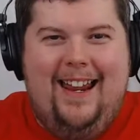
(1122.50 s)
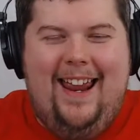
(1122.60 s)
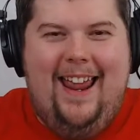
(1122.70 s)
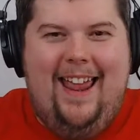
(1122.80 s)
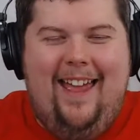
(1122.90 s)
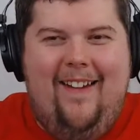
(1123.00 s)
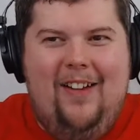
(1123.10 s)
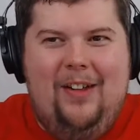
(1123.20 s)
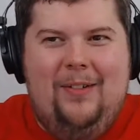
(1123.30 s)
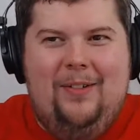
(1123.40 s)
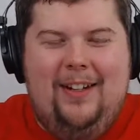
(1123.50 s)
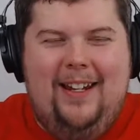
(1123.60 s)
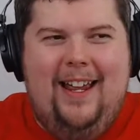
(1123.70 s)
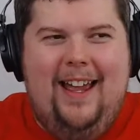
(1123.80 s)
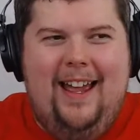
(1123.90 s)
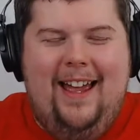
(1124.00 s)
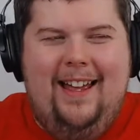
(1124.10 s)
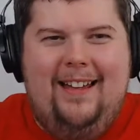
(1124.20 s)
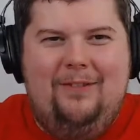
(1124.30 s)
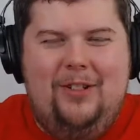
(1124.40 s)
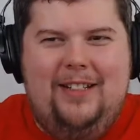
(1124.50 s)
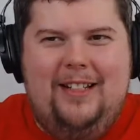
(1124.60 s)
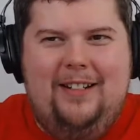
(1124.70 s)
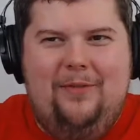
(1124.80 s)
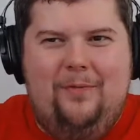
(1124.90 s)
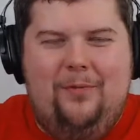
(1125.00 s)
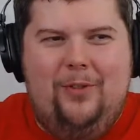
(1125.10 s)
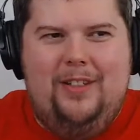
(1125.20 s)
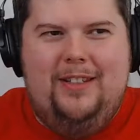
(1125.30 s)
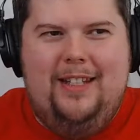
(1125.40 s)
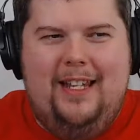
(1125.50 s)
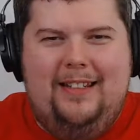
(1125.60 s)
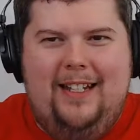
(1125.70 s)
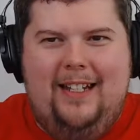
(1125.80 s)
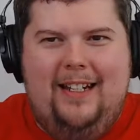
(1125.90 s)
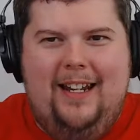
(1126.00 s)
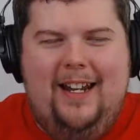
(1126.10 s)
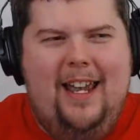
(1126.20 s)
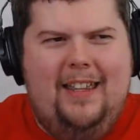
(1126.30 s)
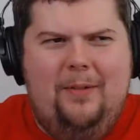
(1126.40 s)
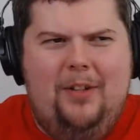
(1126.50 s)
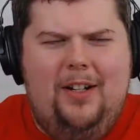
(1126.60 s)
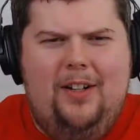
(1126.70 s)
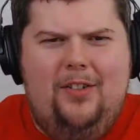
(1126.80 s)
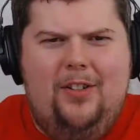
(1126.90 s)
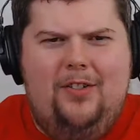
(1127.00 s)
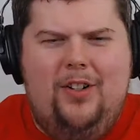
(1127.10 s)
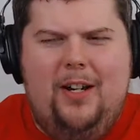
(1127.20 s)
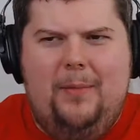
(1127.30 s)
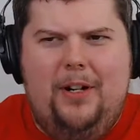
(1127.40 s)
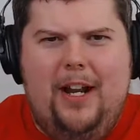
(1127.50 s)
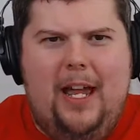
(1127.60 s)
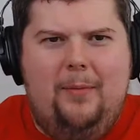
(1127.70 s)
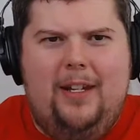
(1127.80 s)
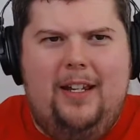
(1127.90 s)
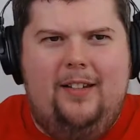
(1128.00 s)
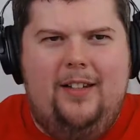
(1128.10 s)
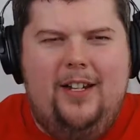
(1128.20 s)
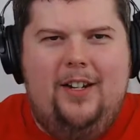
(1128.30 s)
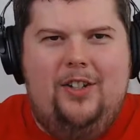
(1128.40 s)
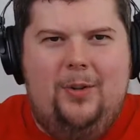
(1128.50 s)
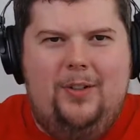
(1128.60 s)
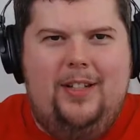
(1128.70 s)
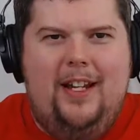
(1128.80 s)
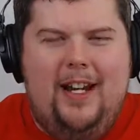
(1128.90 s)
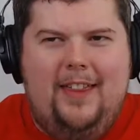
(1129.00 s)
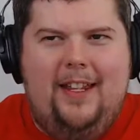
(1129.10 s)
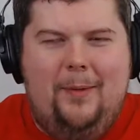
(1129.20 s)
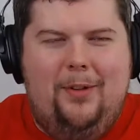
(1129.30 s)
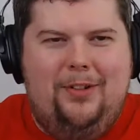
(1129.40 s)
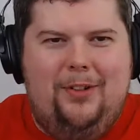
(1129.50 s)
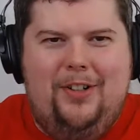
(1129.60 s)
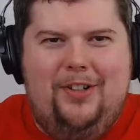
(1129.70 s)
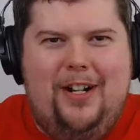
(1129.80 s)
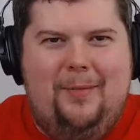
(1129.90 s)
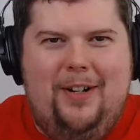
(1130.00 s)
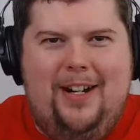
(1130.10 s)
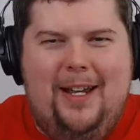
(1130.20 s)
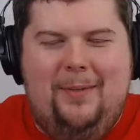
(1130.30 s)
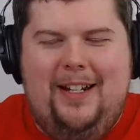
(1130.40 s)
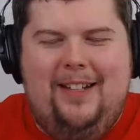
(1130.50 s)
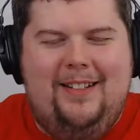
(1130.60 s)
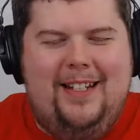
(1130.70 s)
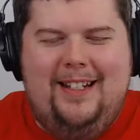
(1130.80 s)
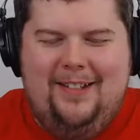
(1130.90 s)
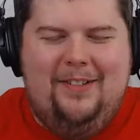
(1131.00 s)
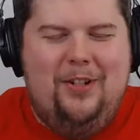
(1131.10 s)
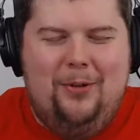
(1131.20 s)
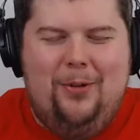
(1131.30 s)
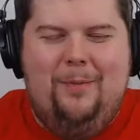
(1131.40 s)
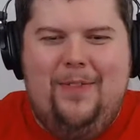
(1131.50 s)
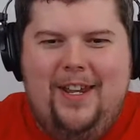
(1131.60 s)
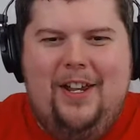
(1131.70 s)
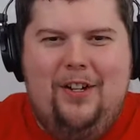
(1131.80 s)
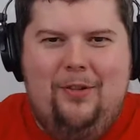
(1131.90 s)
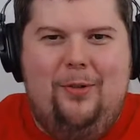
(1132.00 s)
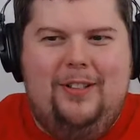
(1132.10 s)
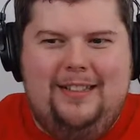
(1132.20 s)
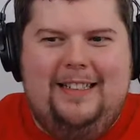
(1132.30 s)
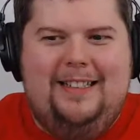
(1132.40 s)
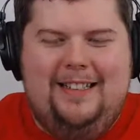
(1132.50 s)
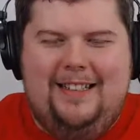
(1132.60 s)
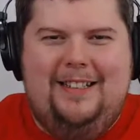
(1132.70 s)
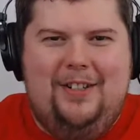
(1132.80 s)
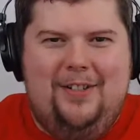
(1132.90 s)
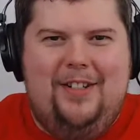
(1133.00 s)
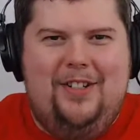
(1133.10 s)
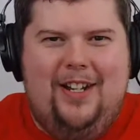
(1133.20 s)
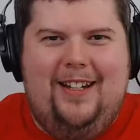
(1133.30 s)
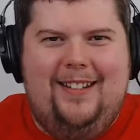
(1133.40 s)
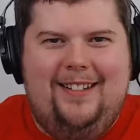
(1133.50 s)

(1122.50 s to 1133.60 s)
Yeah. Yeah. Once I stated, yeah, I think we're going to go try and marry Abigail, Joe was like, I think I'm also going to try and marry Abigail. I was like, cool. Let's do this shit.